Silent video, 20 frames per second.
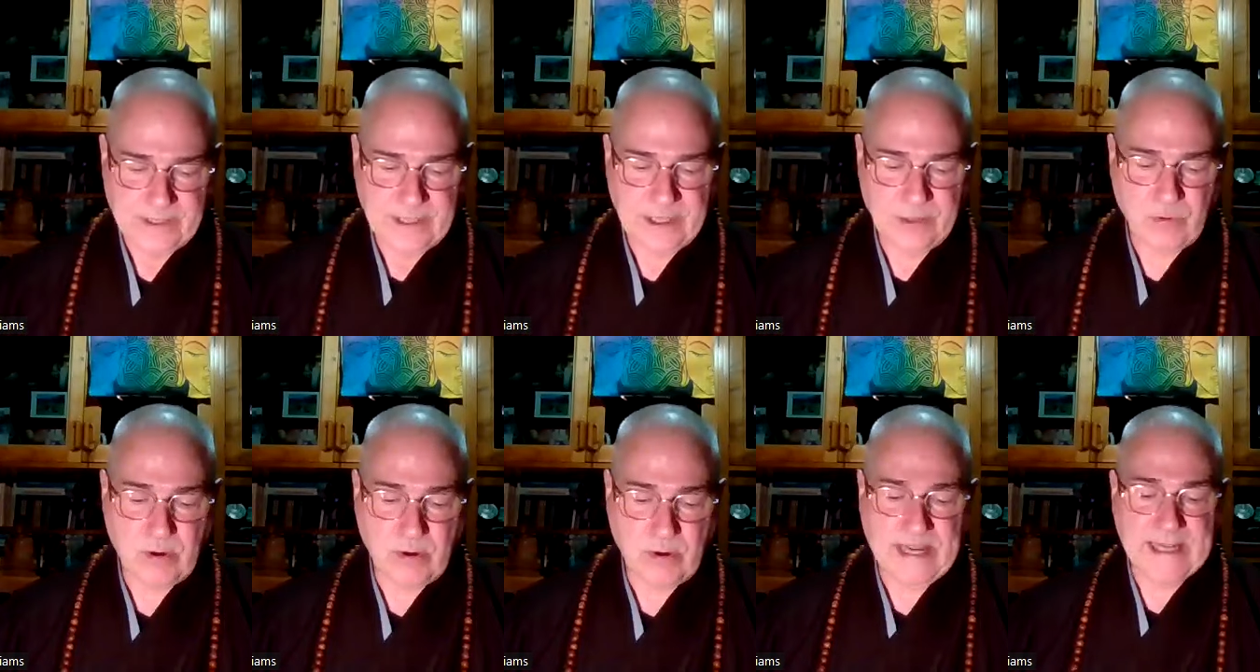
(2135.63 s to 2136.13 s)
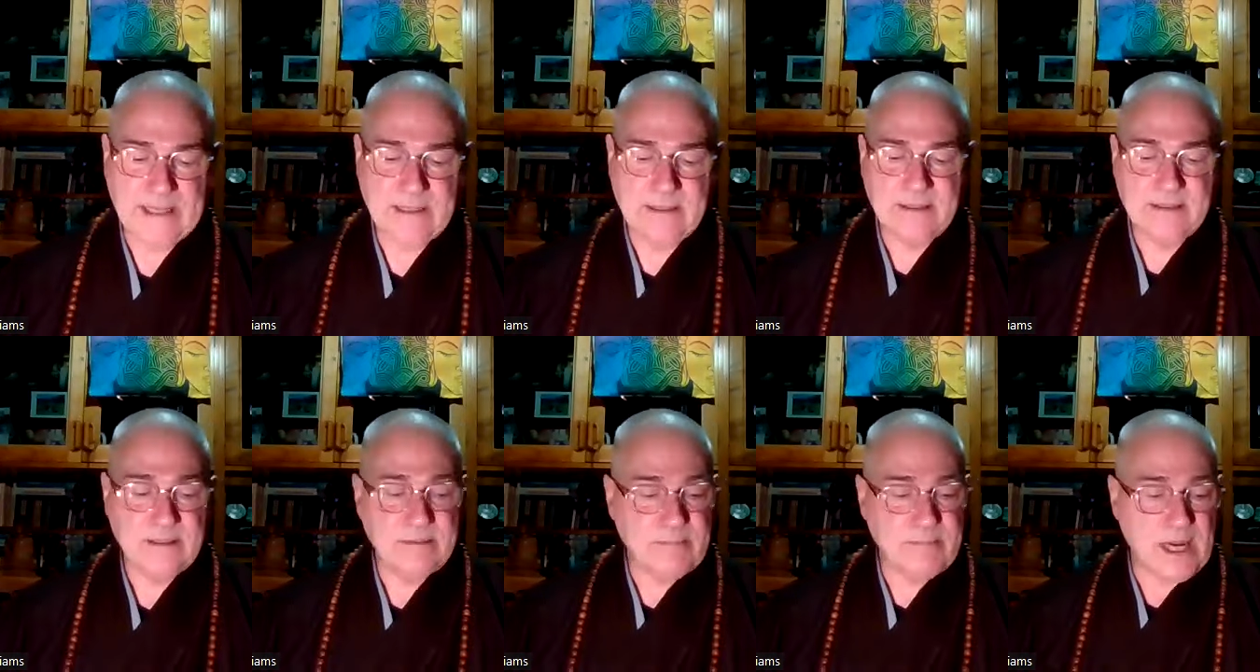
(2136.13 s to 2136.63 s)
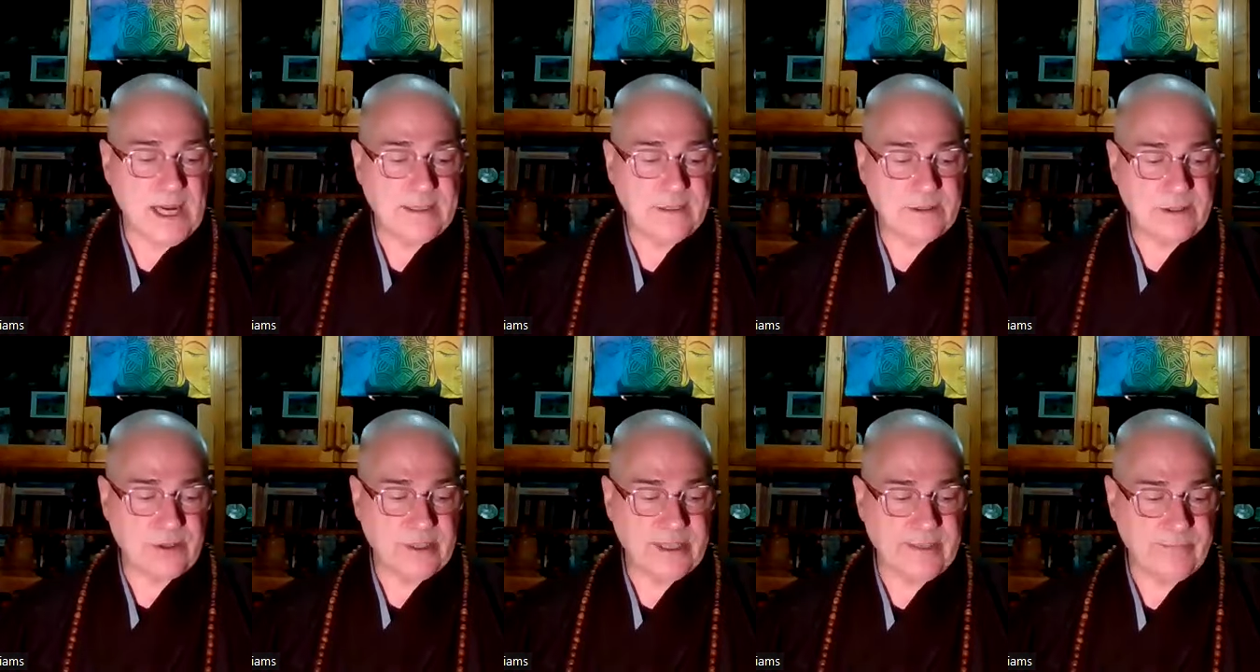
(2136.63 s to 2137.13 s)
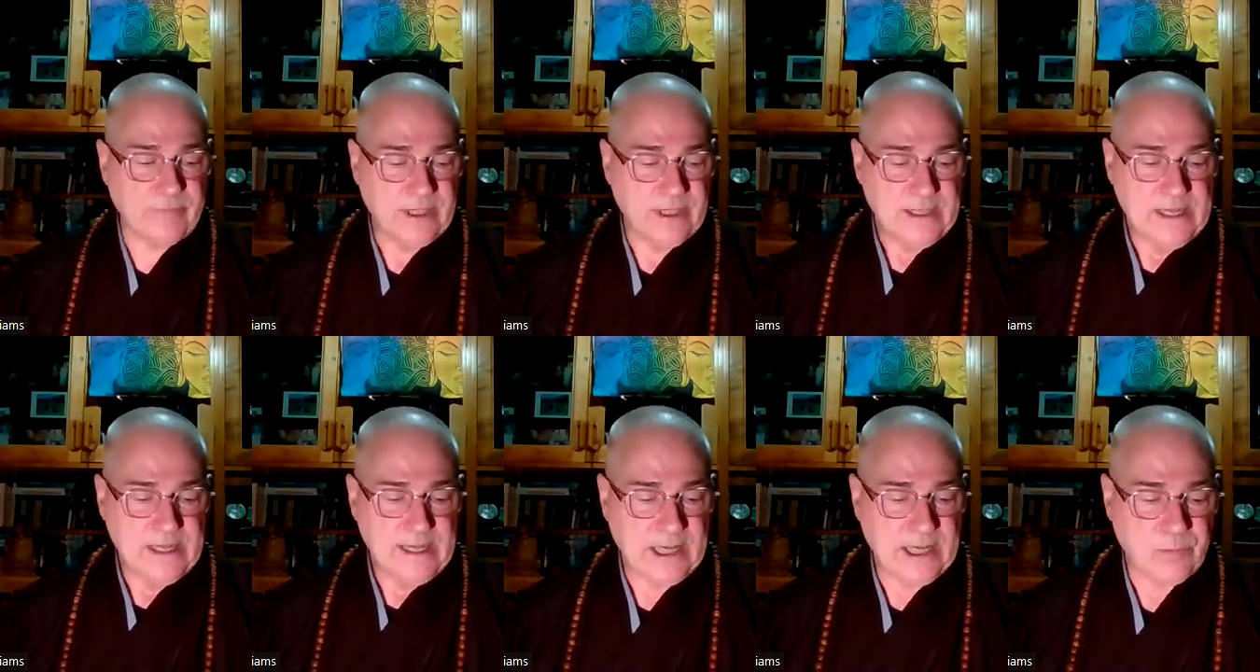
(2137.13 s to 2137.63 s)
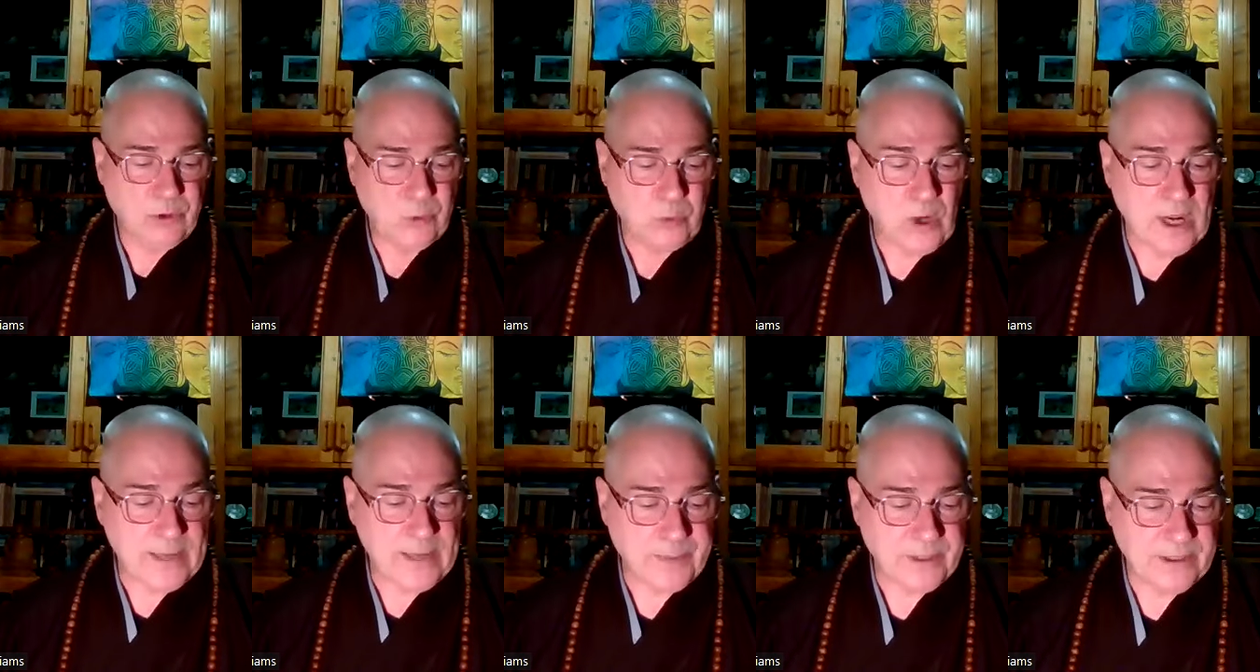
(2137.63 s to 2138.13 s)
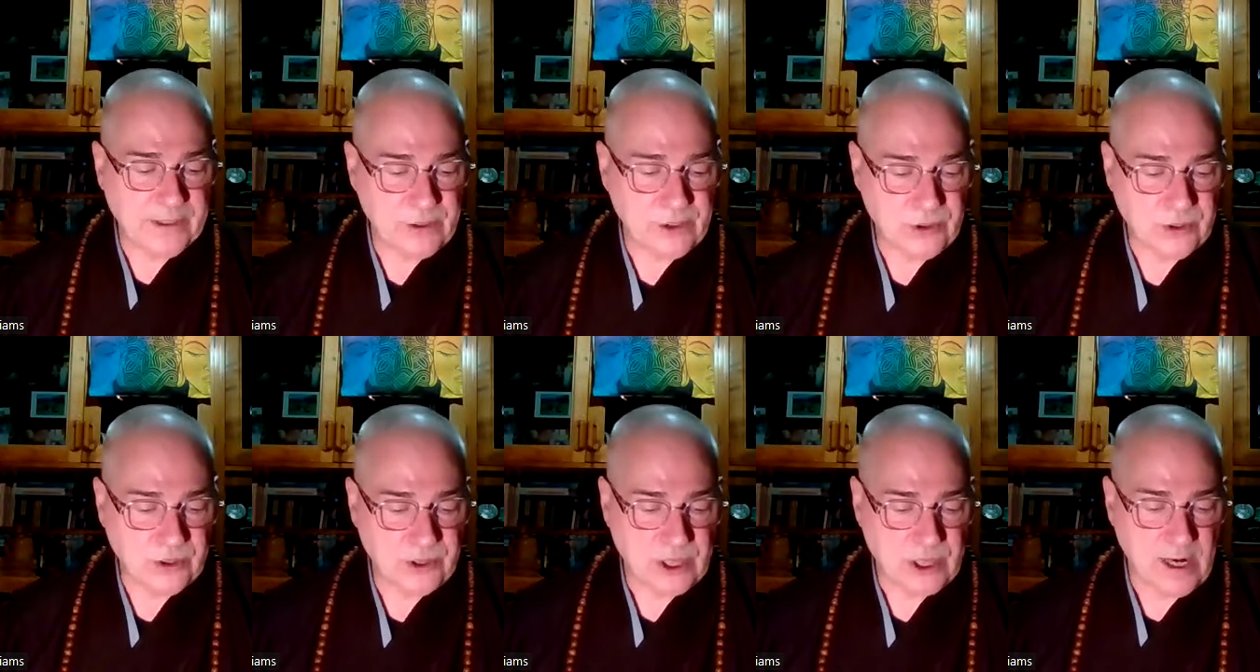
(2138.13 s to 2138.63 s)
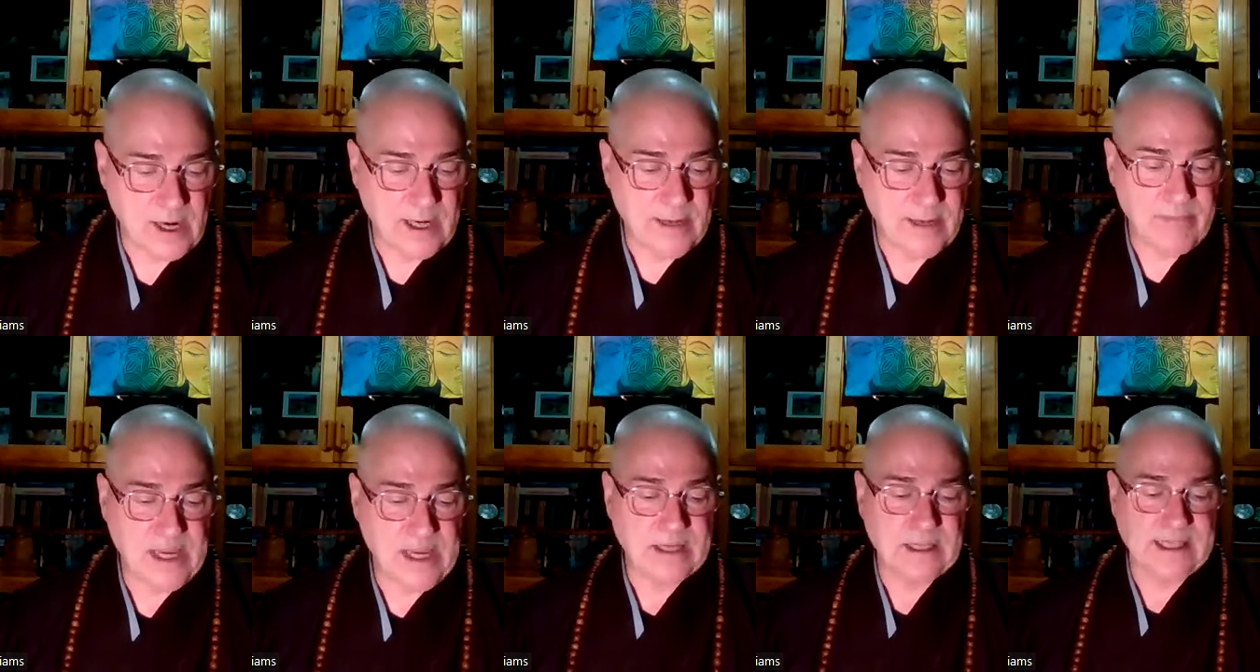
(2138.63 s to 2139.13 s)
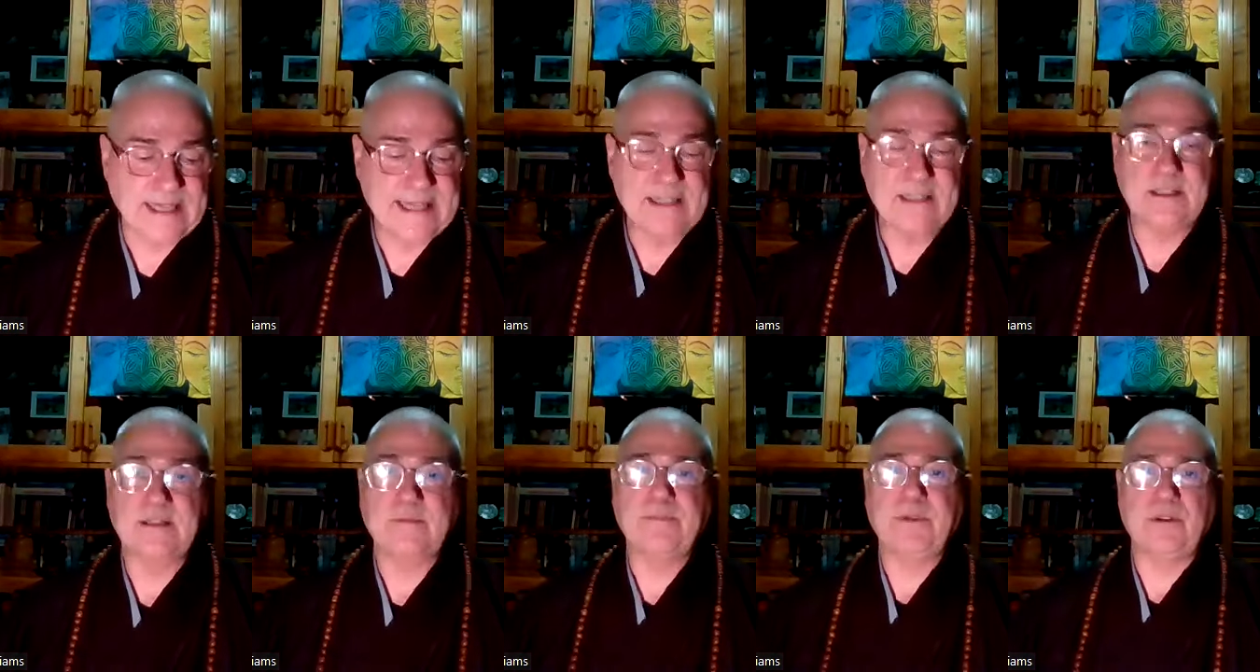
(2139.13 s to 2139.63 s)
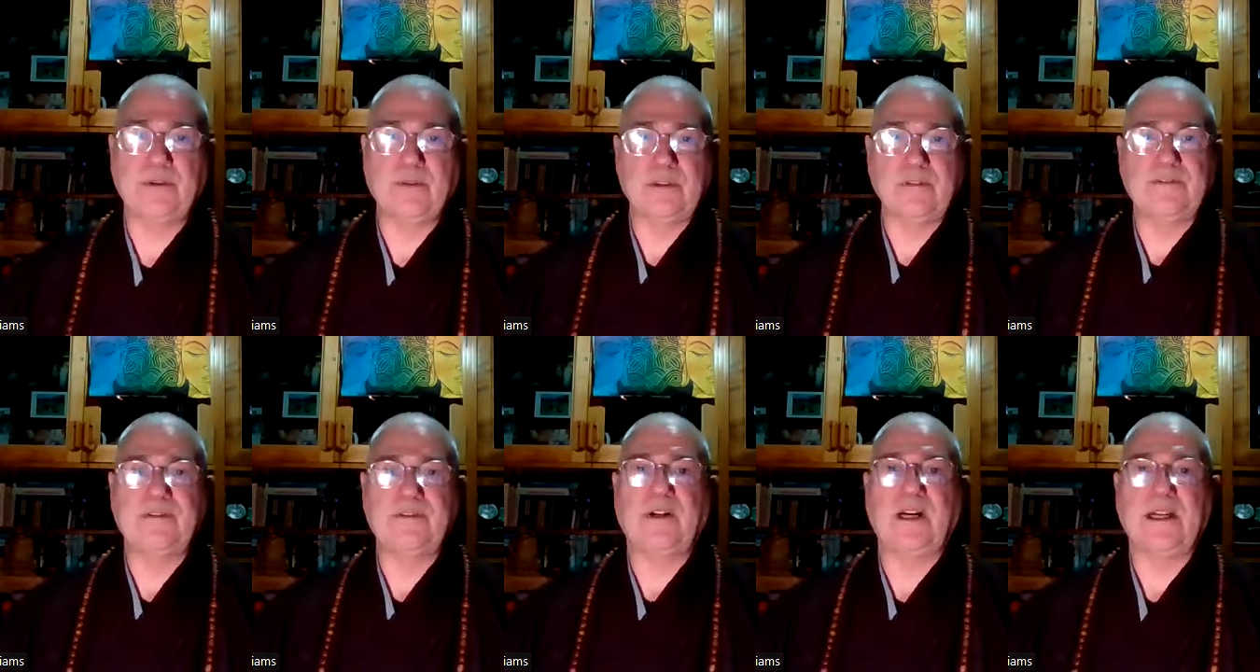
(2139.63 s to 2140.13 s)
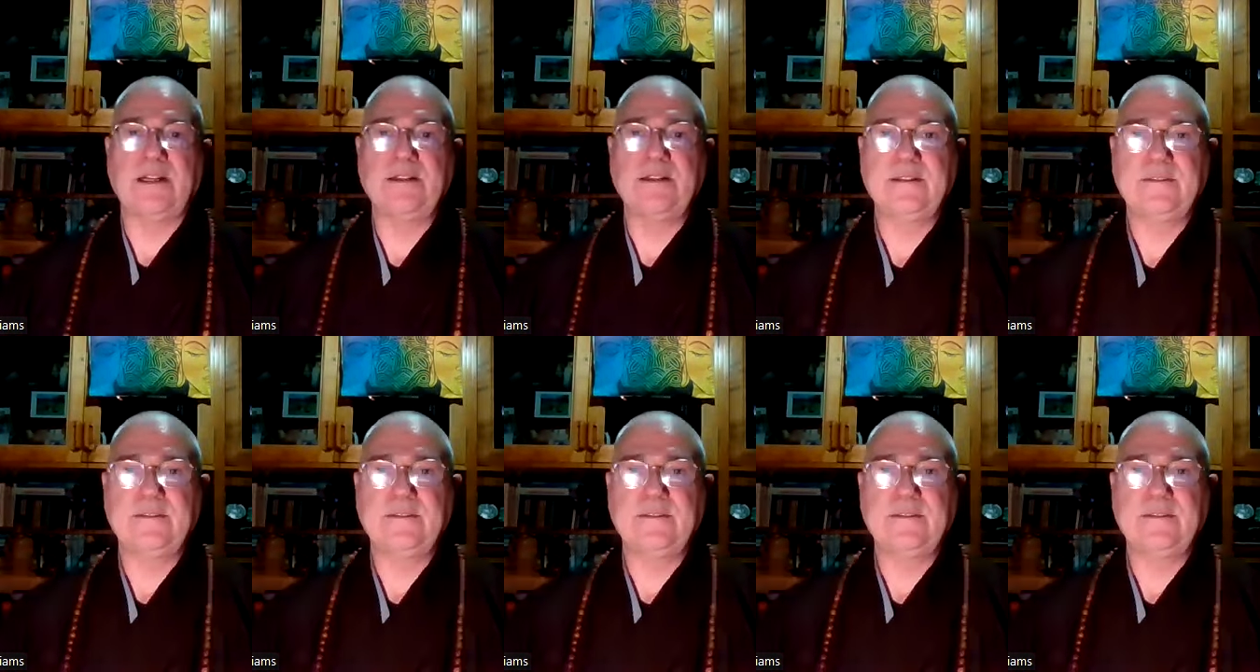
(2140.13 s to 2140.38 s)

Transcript: It remains in the mind stream and will ripen in due time unless purified.